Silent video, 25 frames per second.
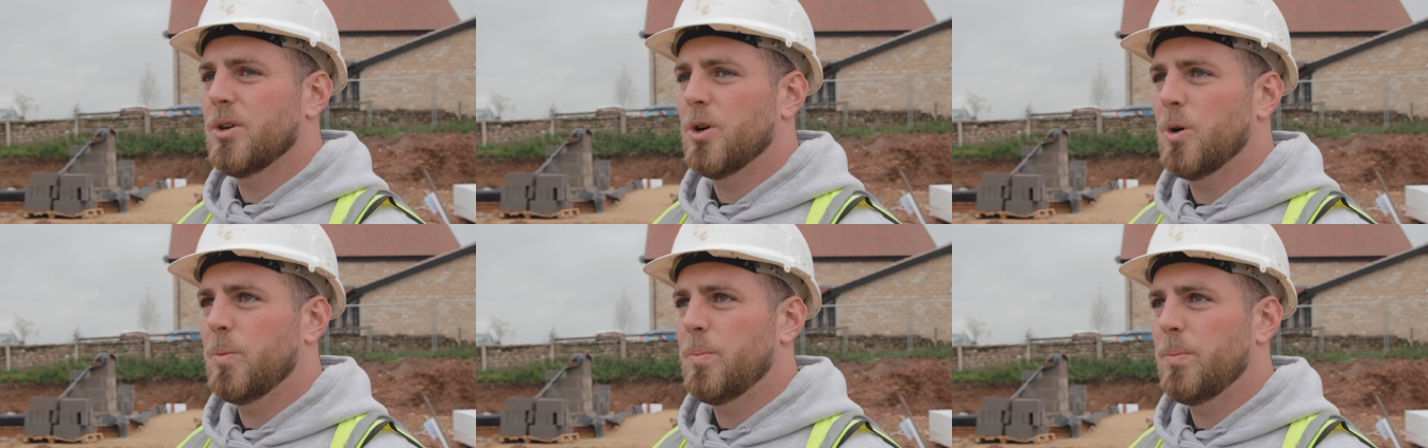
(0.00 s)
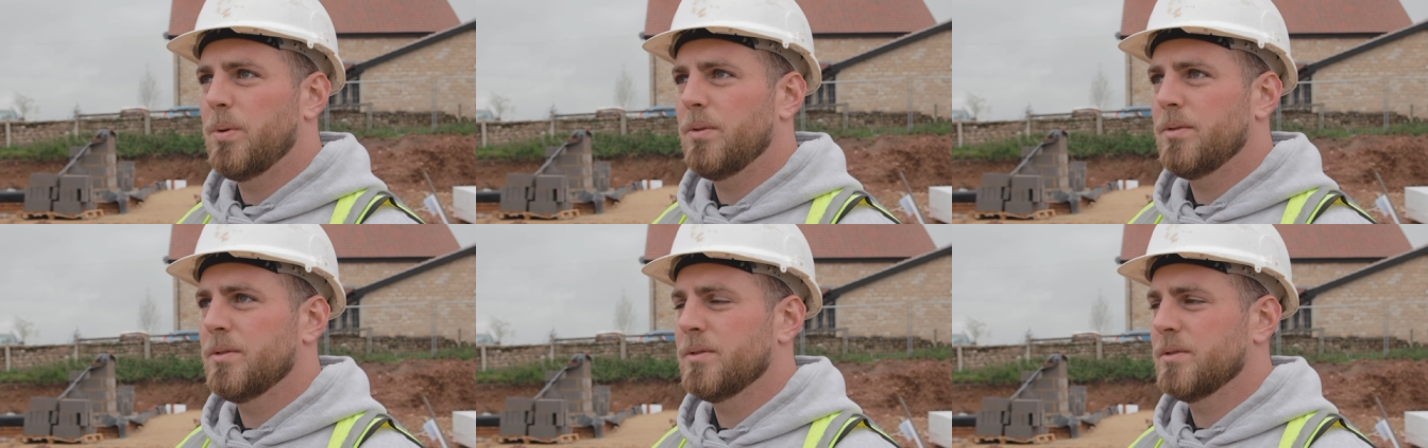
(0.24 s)
and up
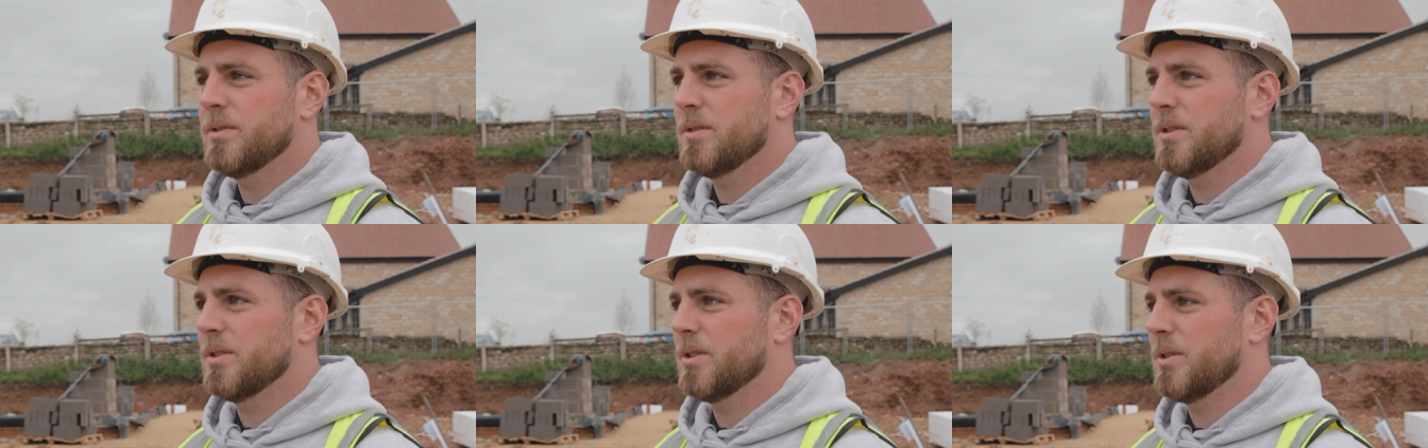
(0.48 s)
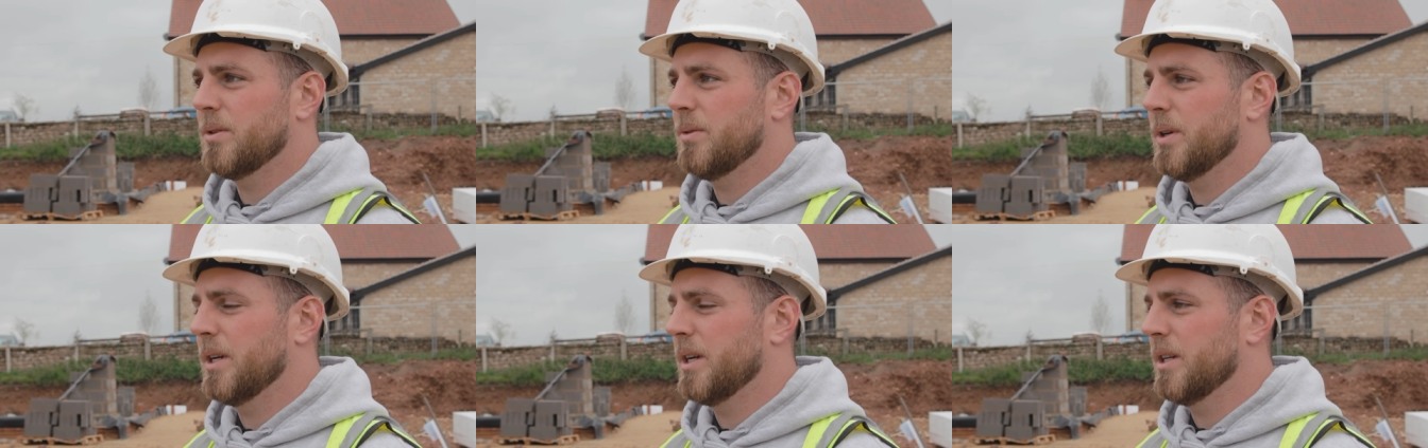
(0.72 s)

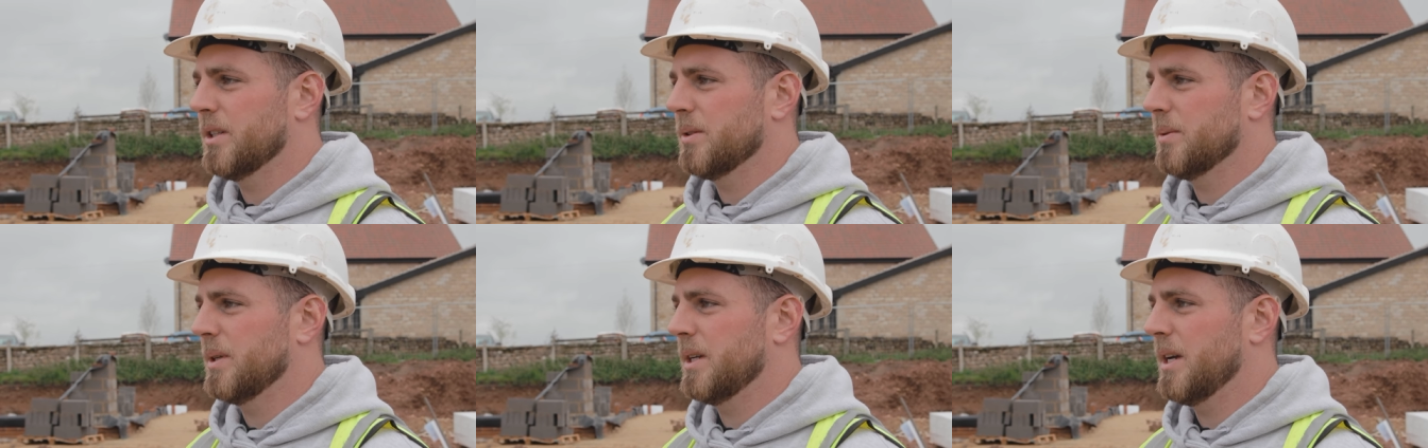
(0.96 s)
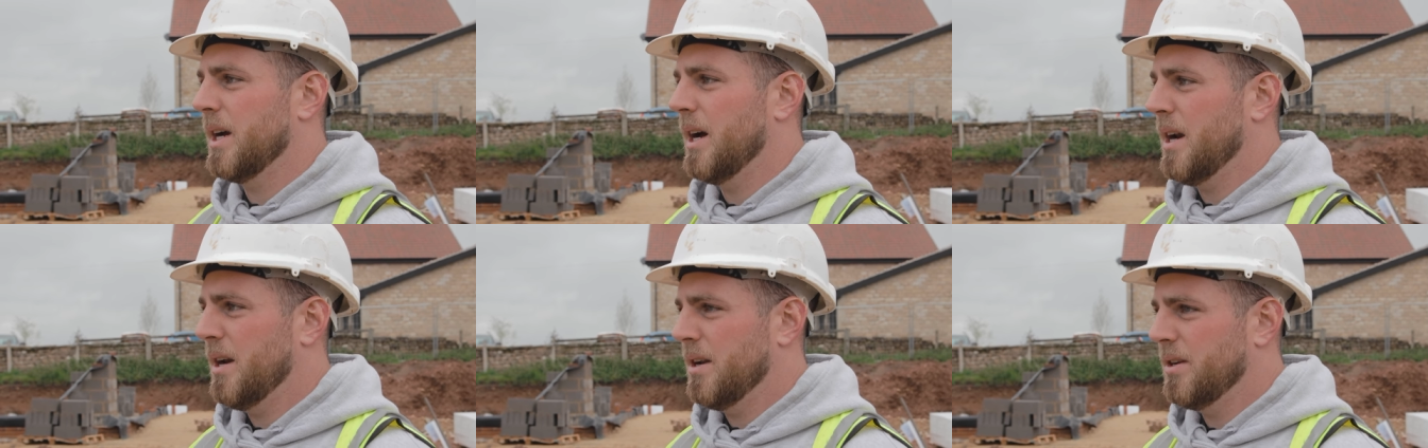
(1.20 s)
as quick as
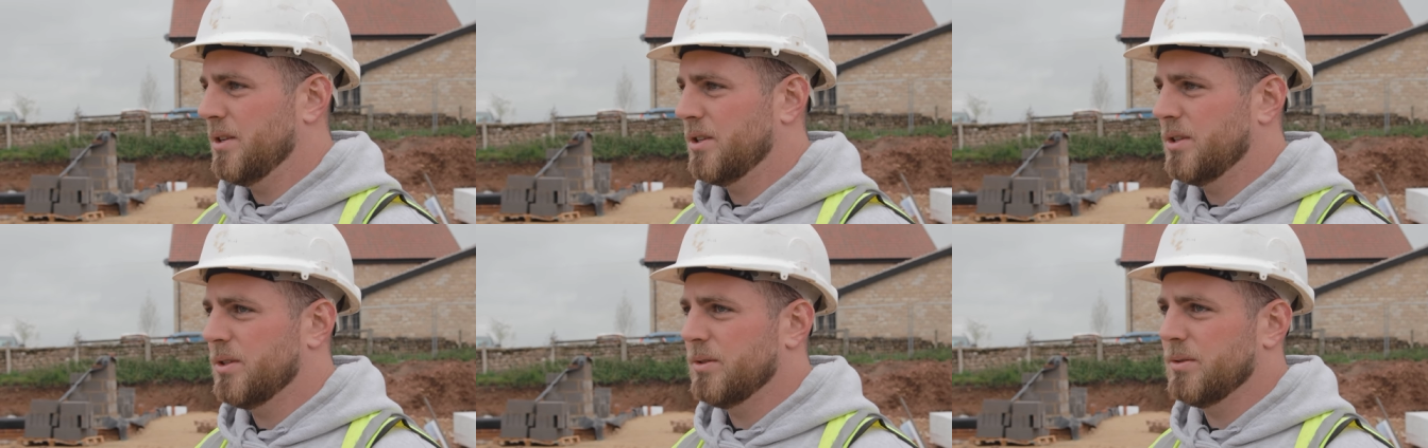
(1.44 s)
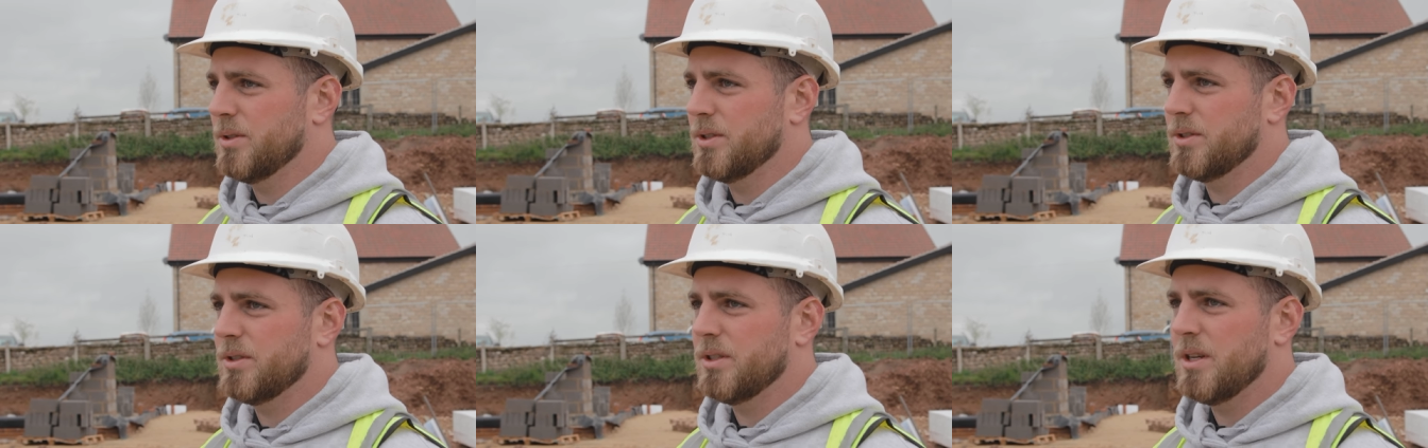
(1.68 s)
we can and
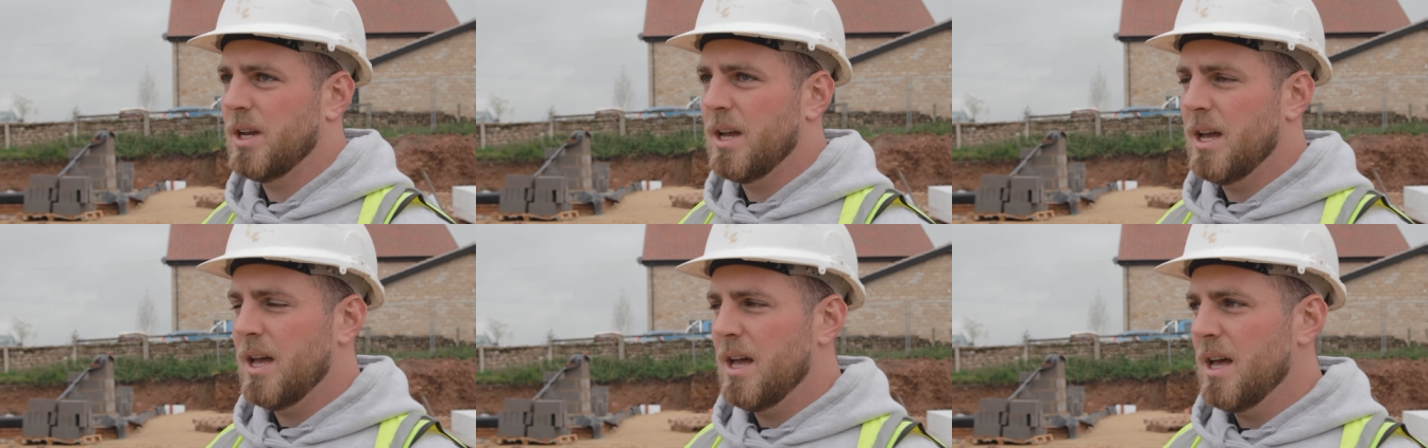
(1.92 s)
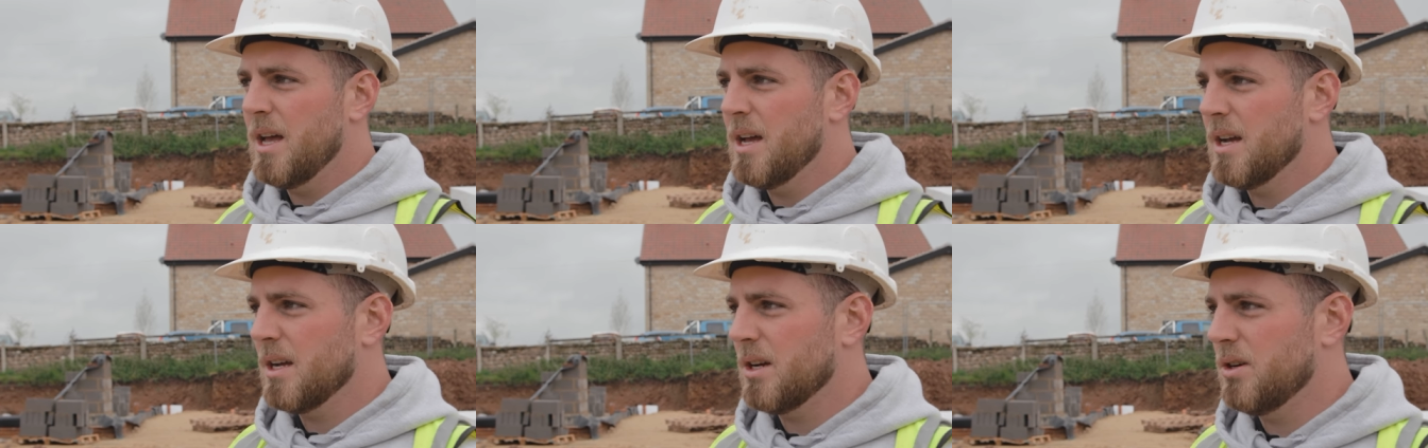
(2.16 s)
to as
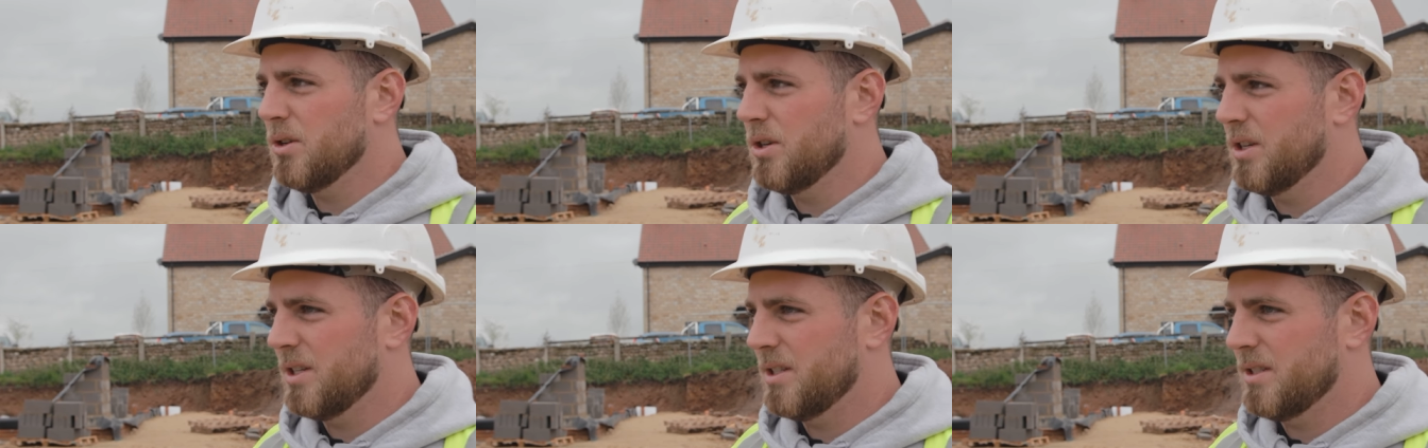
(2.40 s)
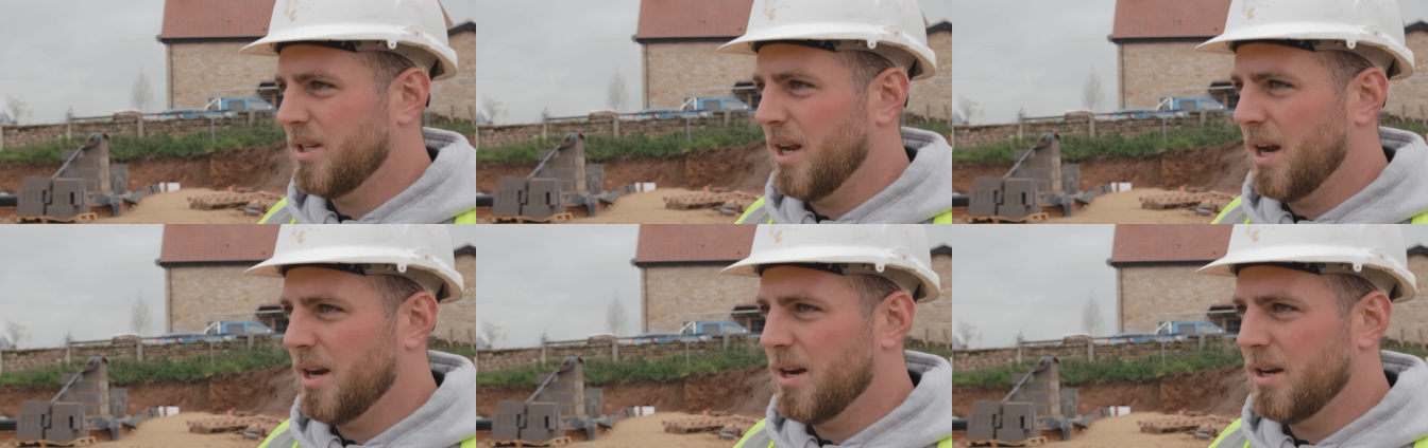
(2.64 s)
good a
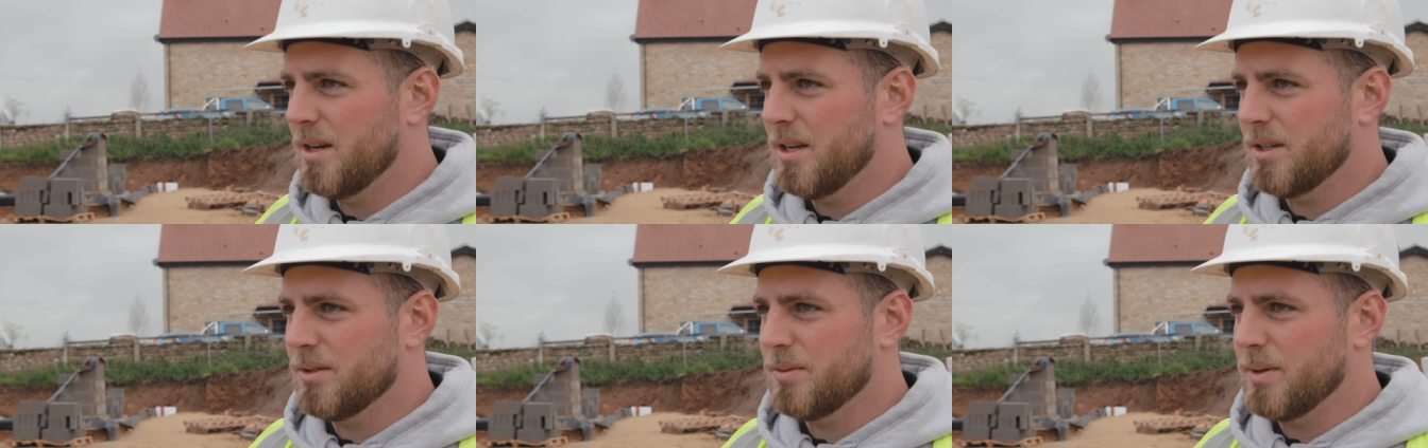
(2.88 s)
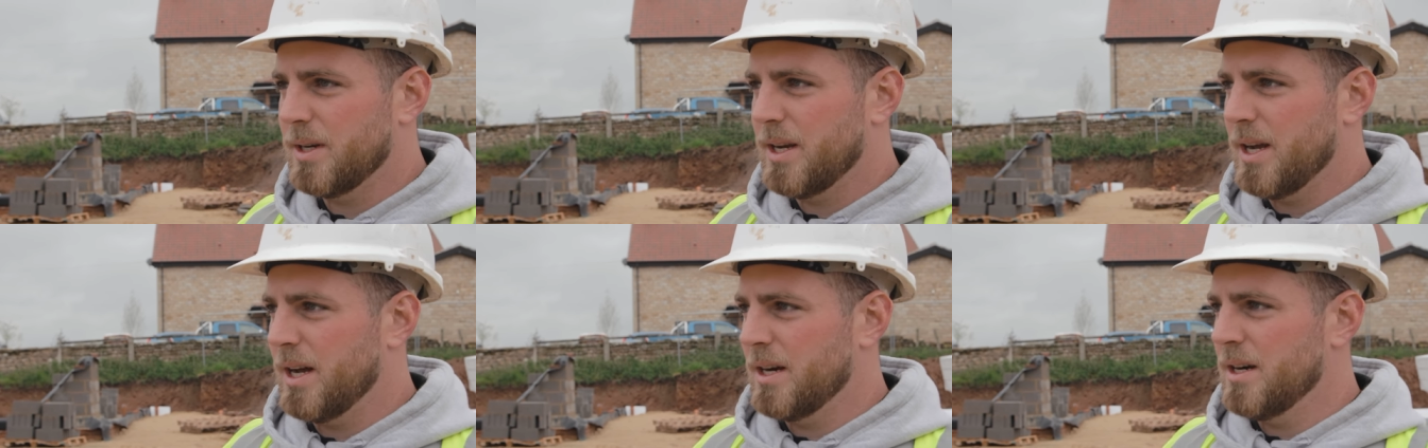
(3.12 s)
standard
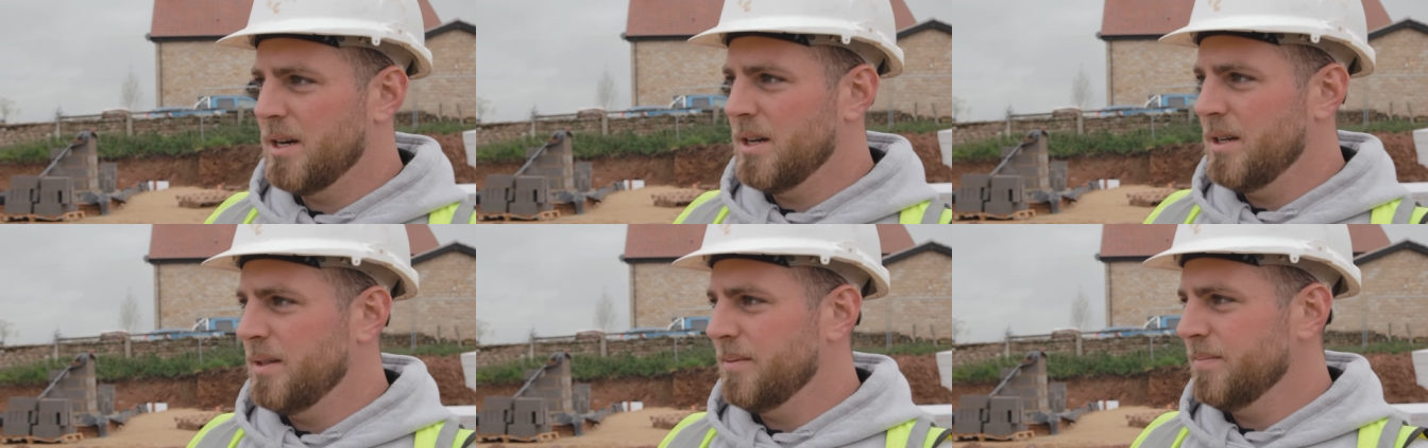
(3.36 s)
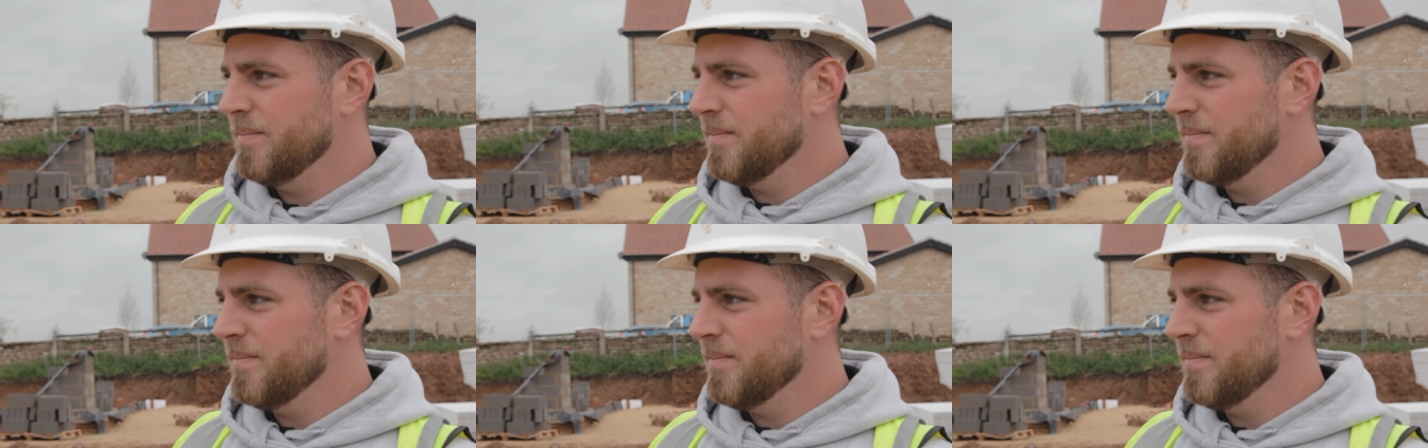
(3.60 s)
as we can.